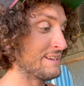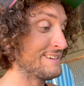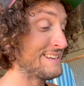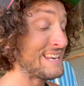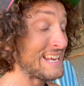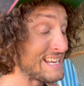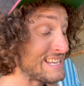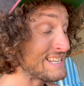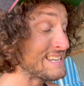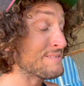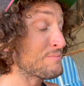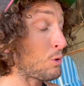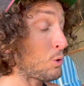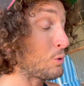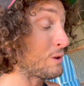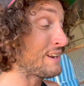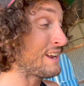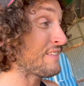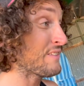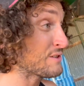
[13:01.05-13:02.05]
You need to
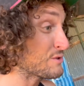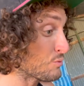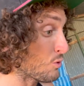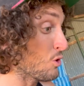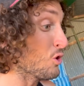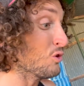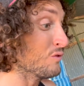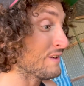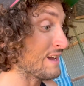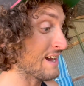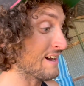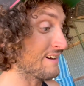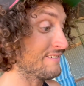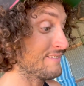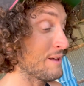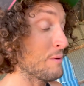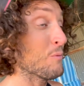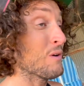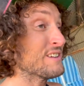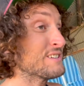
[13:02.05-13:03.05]
pull another 12 out.
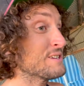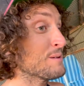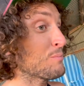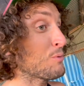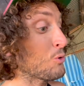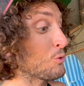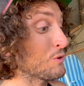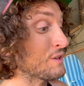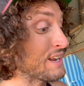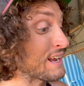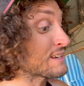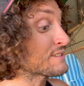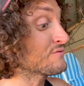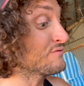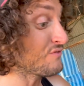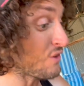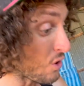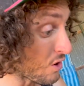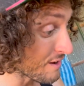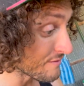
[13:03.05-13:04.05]
Then once you pull the next
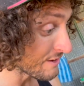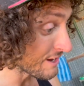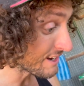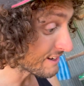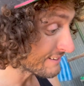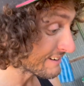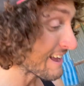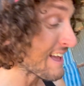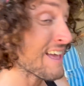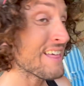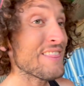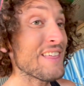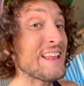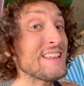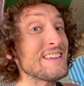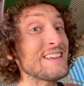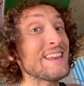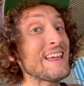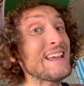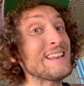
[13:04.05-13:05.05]
5 out, then
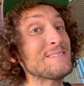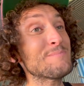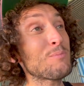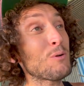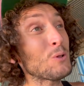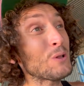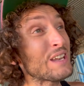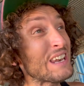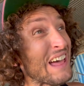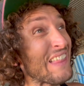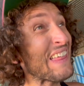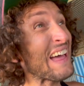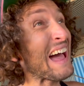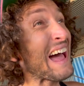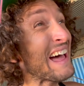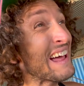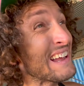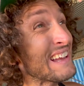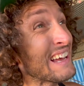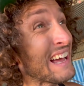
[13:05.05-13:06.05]
you need to pull another
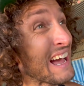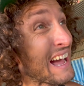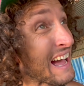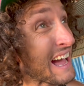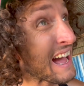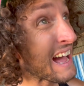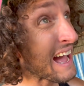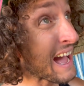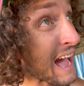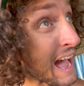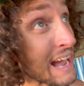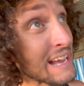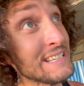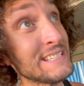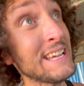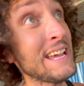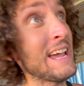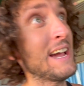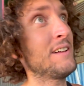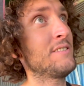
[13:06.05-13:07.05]
8
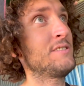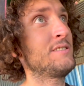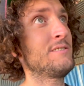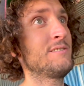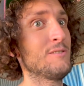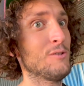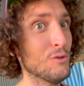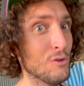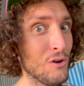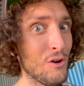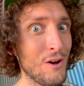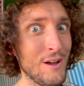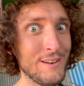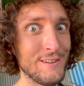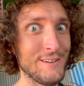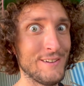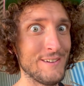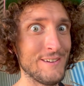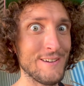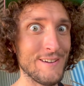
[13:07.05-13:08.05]
out, all right?
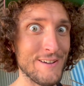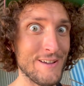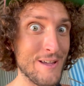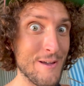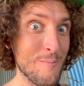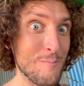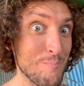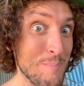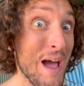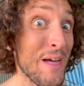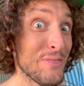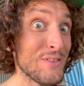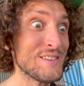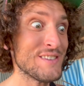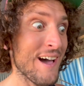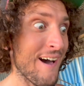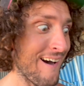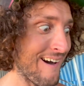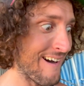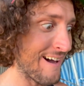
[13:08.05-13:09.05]
Math is
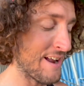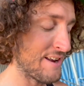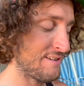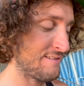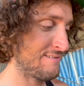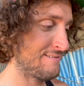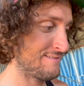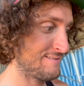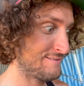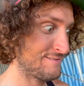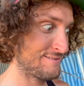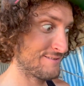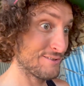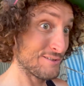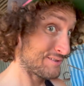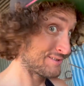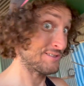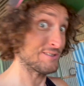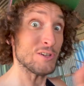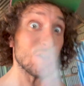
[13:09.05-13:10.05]
hard.
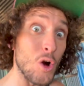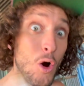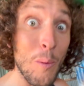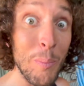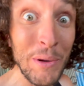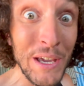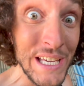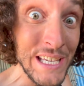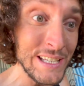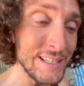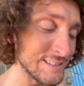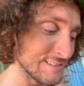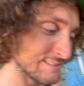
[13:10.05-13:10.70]
Copy.